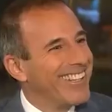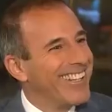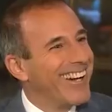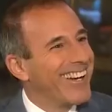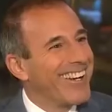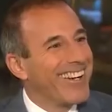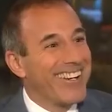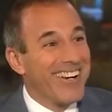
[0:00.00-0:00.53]
Show
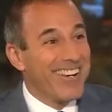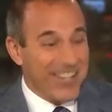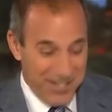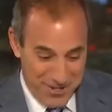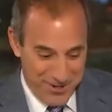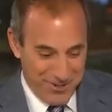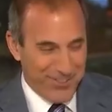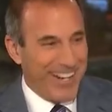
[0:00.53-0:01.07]
to promote her
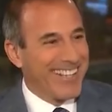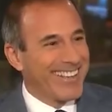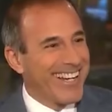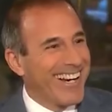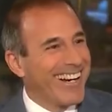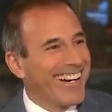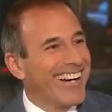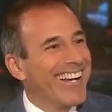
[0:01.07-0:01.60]
film, The
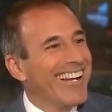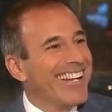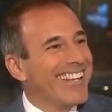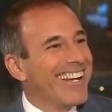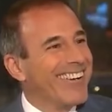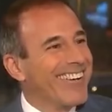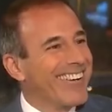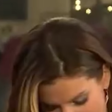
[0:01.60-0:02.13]

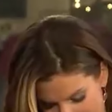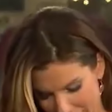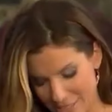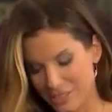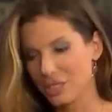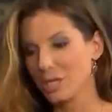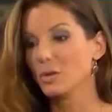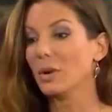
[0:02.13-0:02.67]
Proposal.
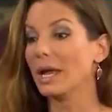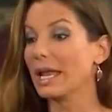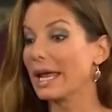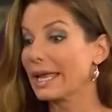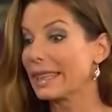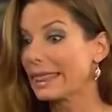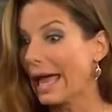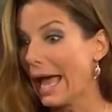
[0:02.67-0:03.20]
However,
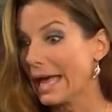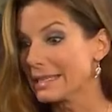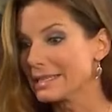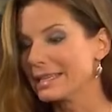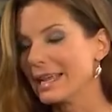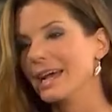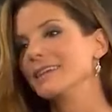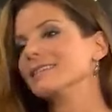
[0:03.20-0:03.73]
this guy was
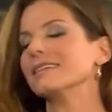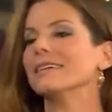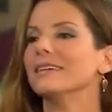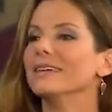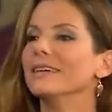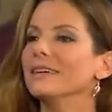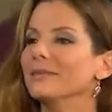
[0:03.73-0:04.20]
more interested